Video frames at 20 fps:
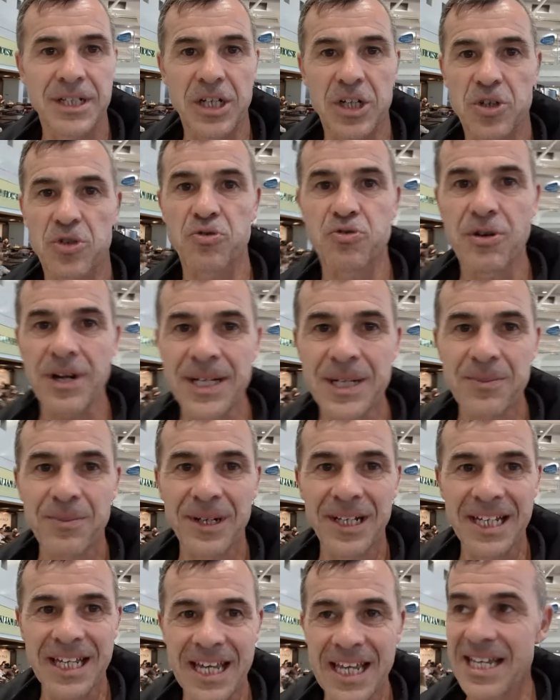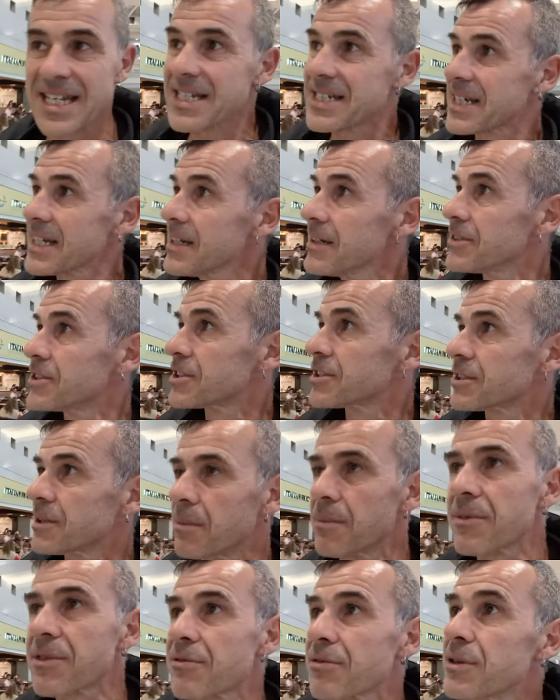incredibly easy. You're just
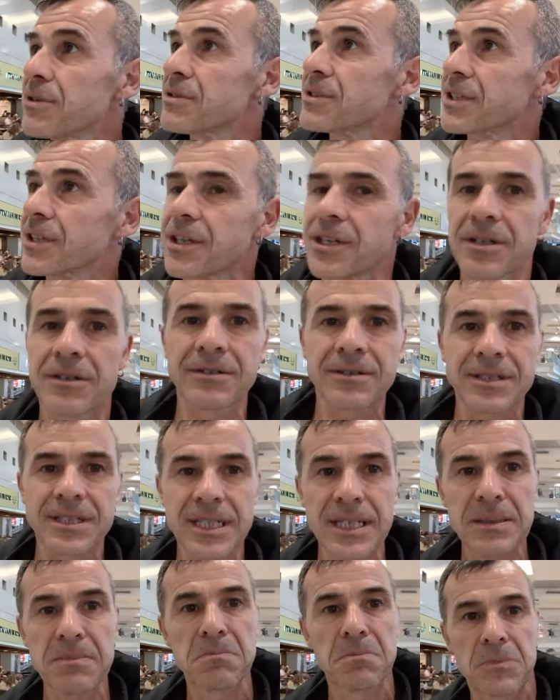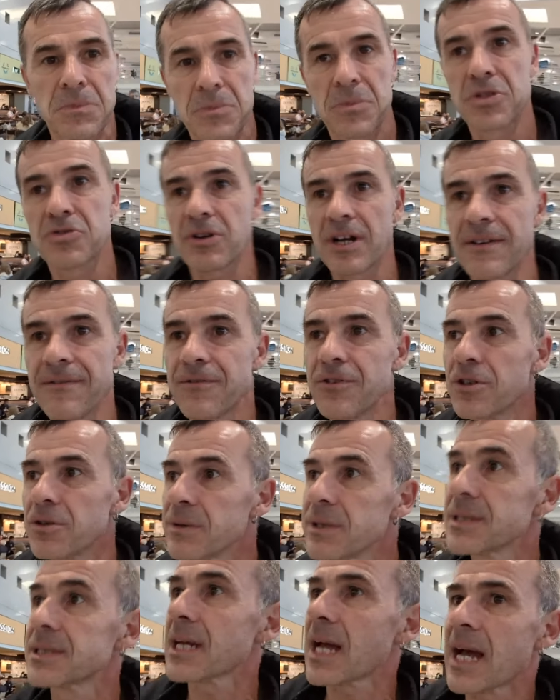coming through security,
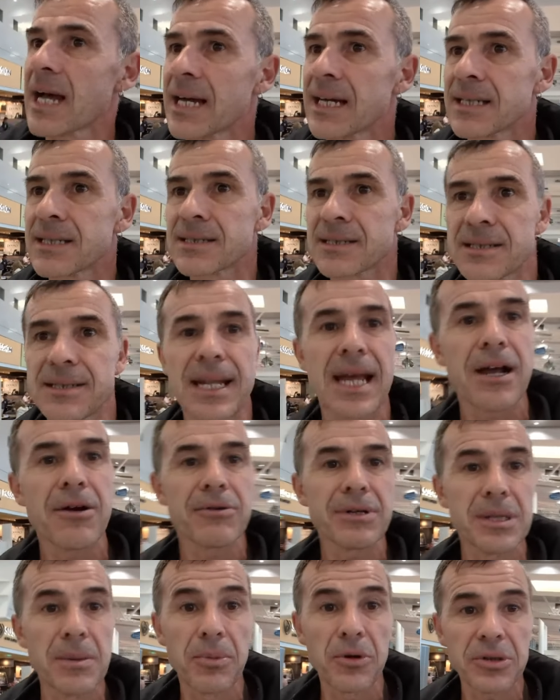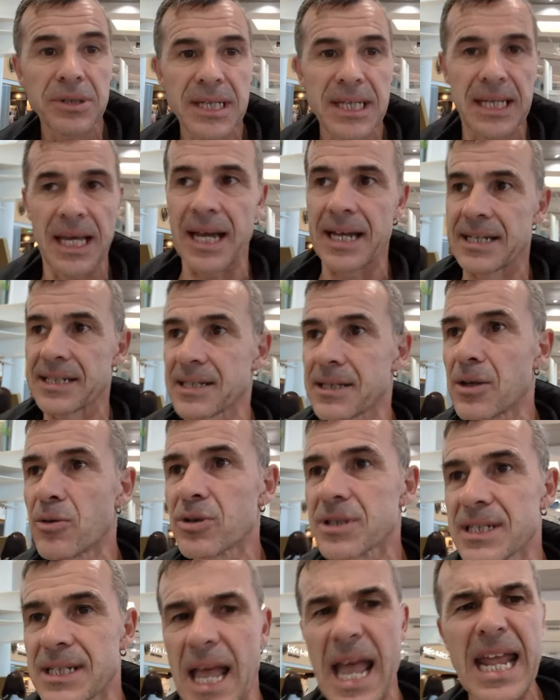straightforward, and now in the boarding gates. And there
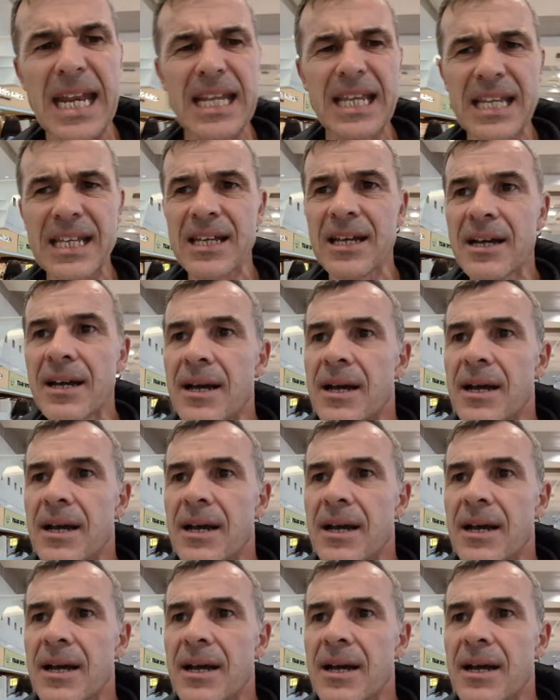wasn't any